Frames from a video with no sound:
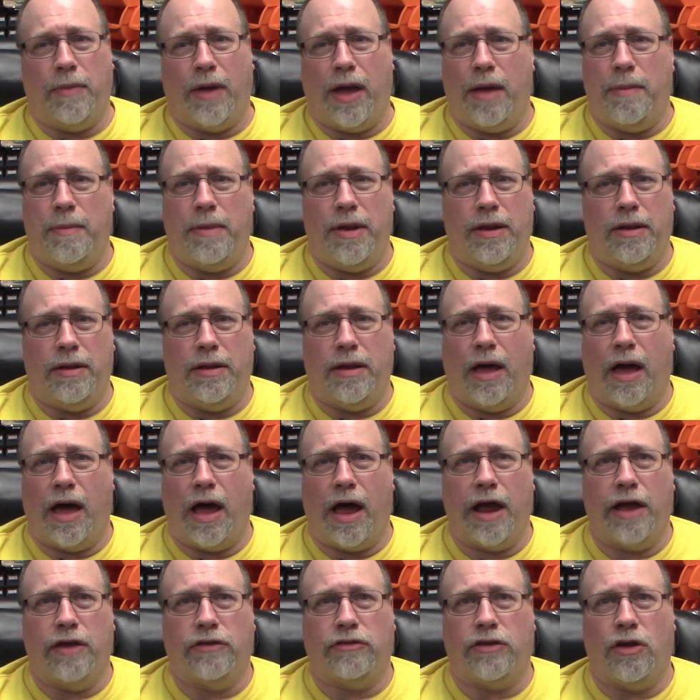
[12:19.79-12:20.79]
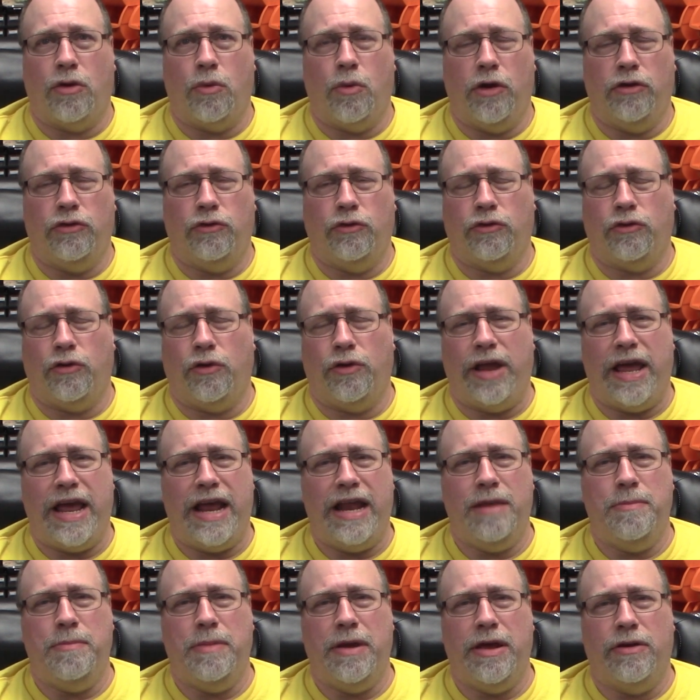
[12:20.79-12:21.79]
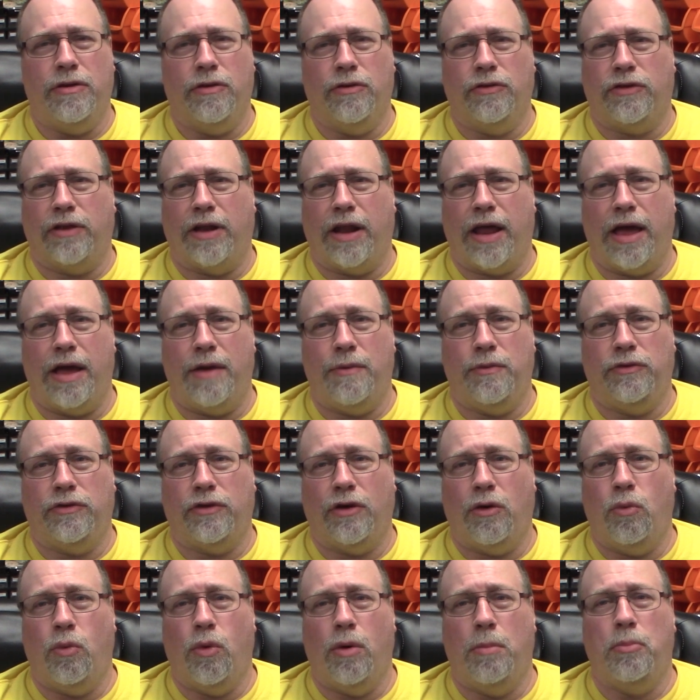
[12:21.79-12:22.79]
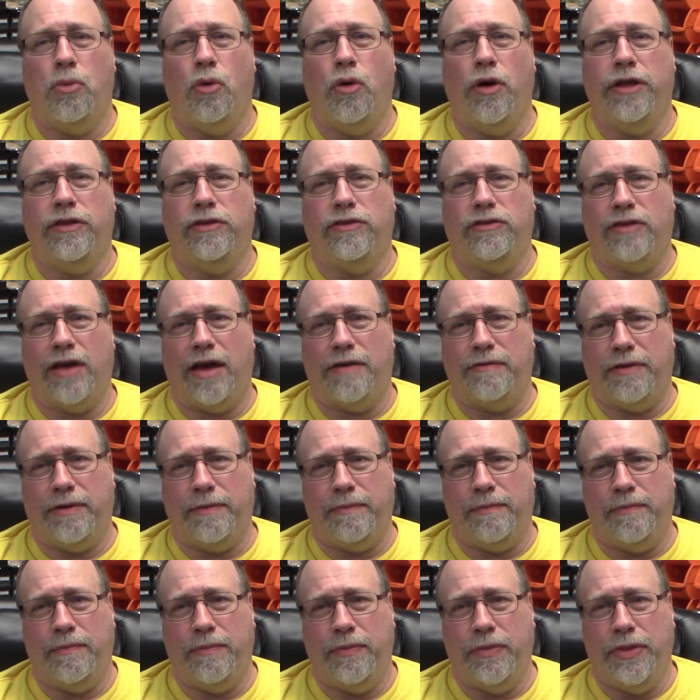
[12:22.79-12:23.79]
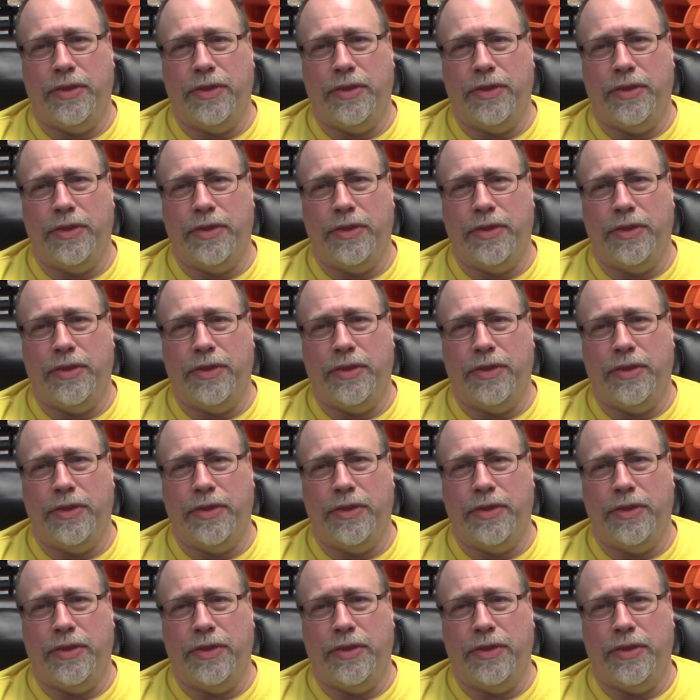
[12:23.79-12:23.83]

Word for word: I mean, the highest I was was on 80 meters, and I was a 1.7.